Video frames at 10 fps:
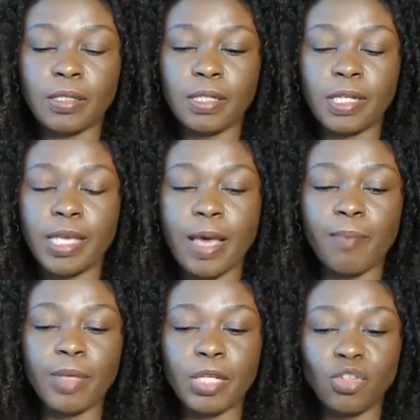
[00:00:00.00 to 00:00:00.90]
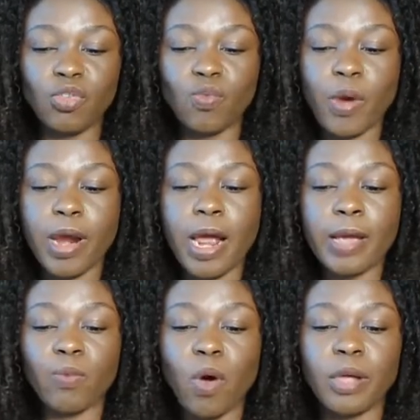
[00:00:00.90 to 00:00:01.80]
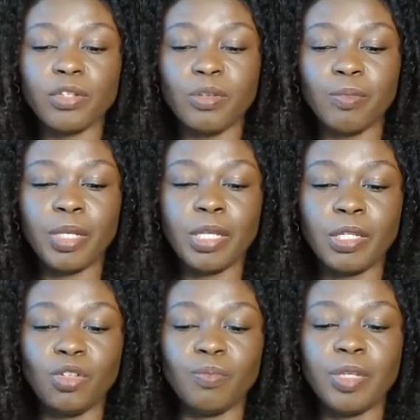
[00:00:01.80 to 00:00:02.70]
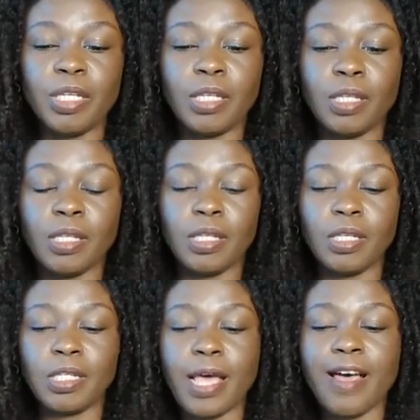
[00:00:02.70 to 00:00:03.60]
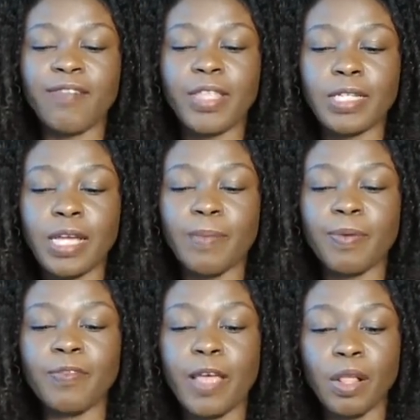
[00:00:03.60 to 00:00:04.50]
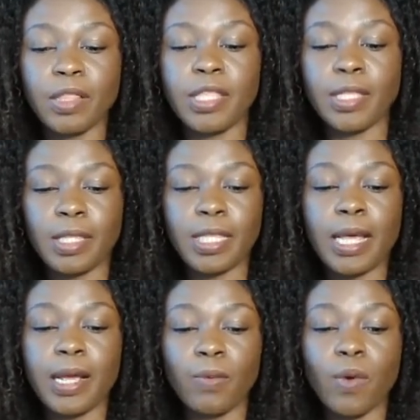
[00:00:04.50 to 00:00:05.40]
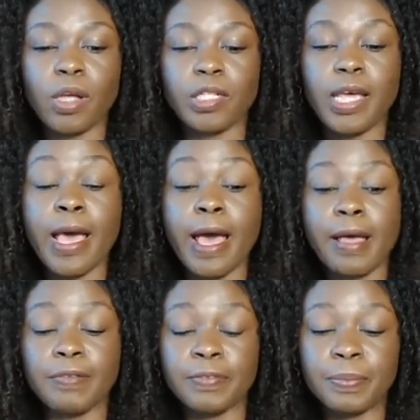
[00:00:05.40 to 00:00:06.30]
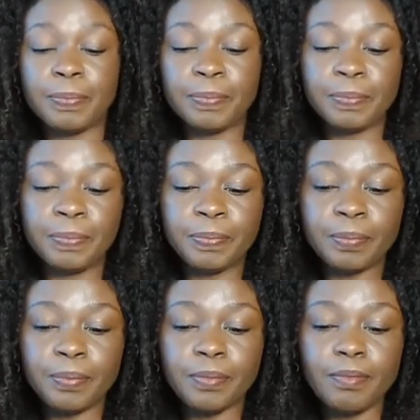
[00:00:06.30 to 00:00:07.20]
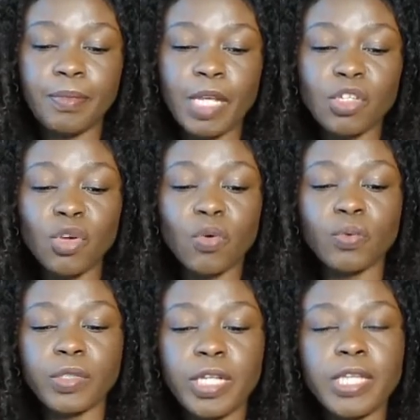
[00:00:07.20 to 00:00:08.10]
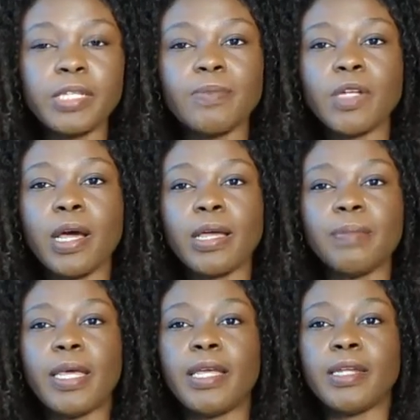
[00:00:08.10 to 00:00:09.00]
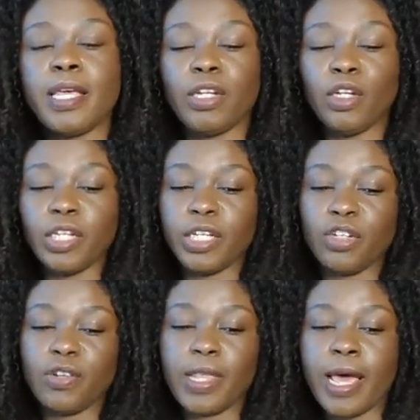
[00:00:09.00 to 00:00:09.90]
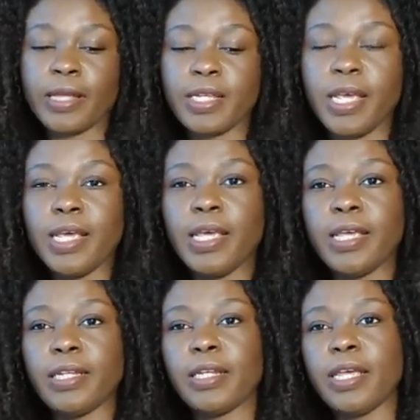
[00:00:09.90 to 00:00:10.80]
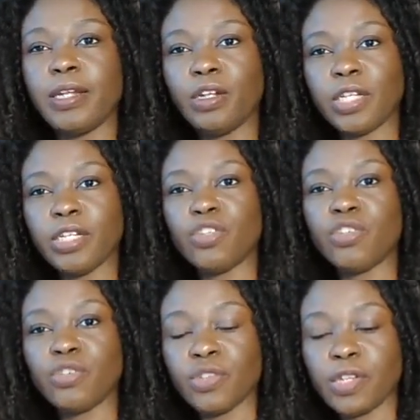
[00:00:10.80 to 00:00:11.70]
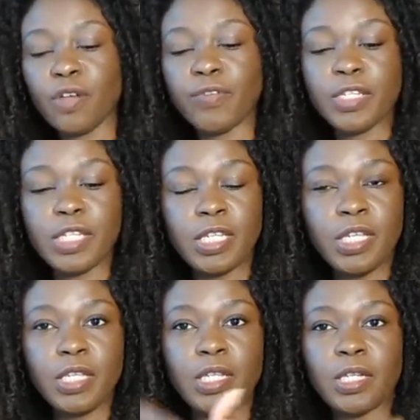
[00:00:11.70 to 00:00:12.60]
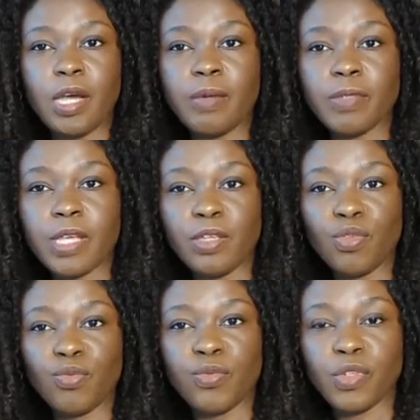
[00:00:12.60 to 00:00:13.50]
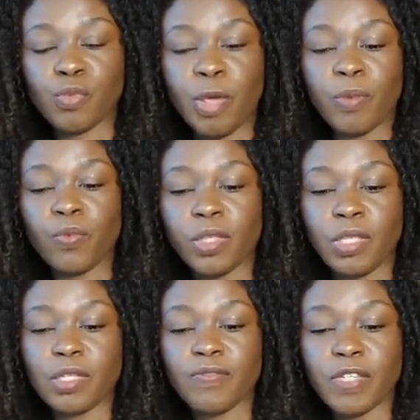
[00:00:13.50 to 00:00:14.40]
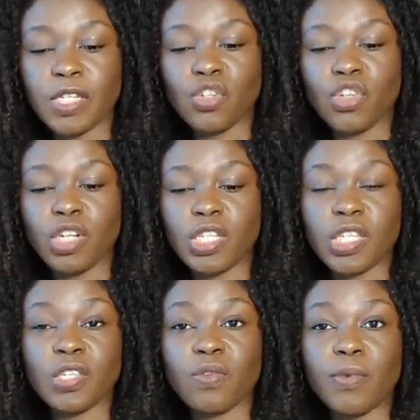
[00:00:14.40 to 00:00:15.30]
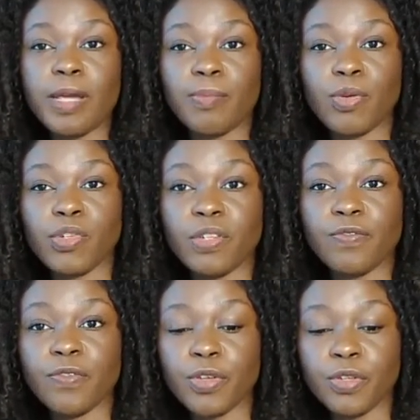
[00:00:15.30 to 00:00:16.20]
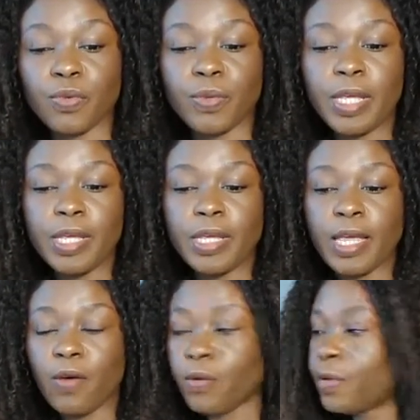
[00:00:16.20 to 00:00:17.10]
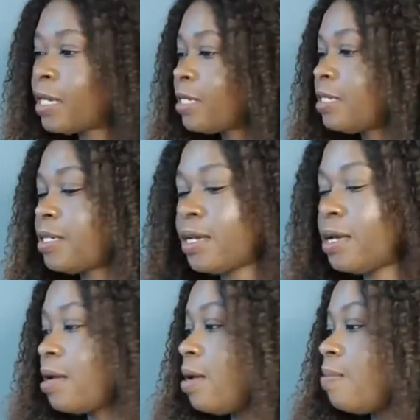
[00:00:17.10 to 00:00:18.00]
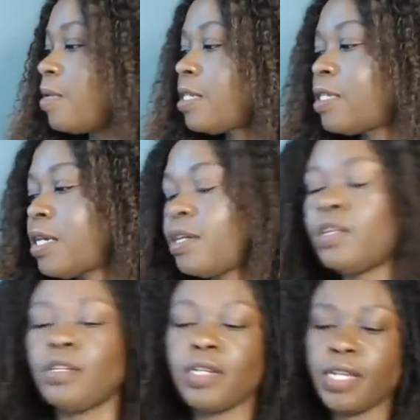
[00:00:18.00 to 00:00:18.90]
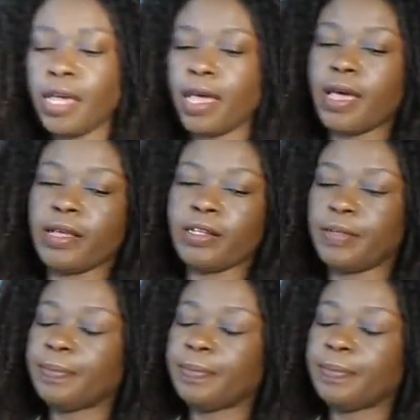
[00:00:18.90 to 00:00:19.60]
to get me to where I want to be, to have the type of health that I want to have. So take some time and look into that, and look into yourself and see the times that you've spent with this physician. Is this the right person for you? All right. Let's take a look at